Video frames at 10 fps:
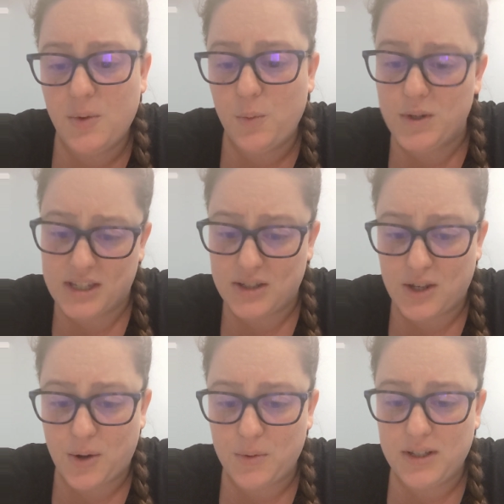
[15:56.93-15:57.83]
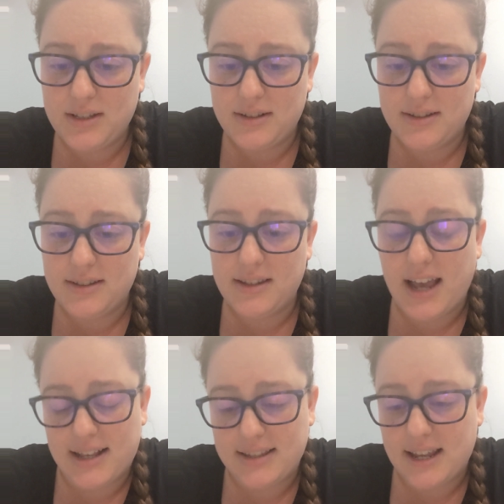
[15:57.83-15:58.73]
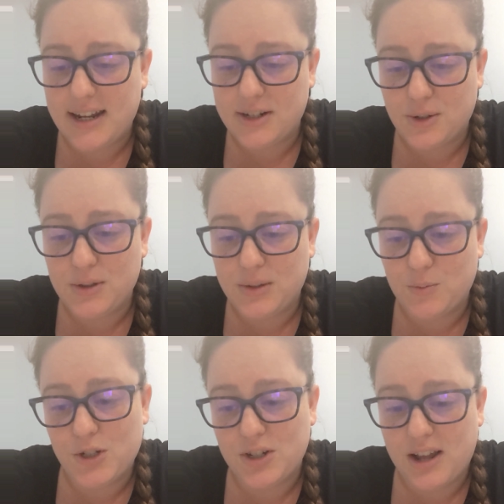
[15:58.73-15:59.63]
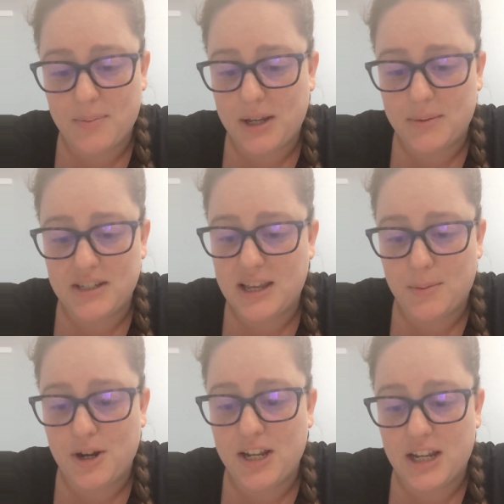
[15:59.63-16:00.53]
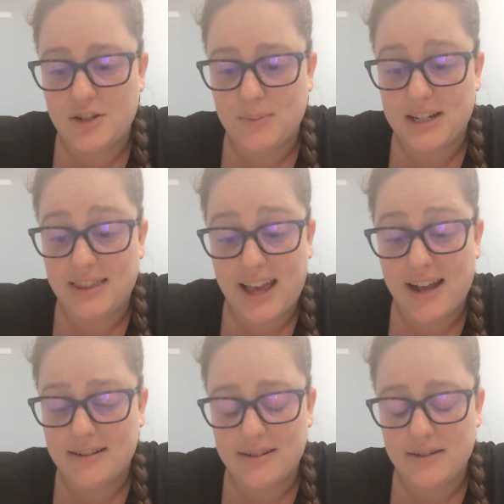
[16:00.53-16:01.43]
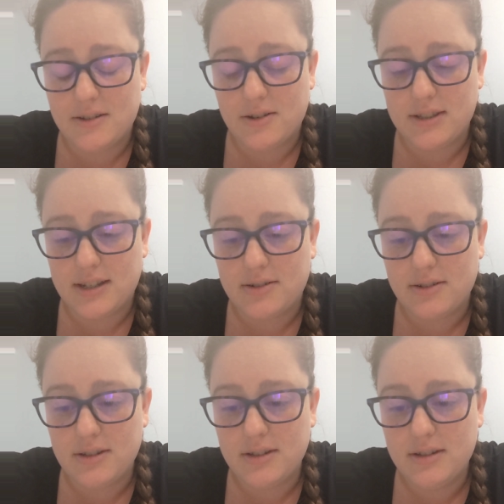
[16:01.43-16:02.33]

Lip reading: Was it so?" "Yes, and I told him we should not be able to keep our engagement. That is all settled."